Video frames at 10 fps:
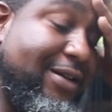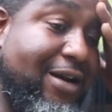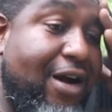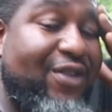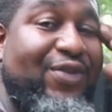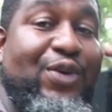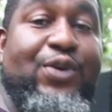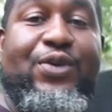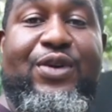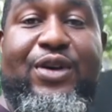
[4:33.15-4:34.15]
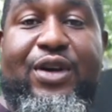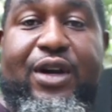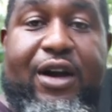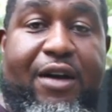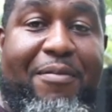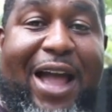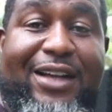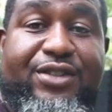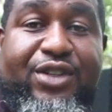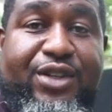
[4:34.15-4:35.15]
Kung Fu uh,
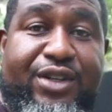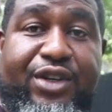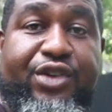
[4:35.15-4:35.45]
master,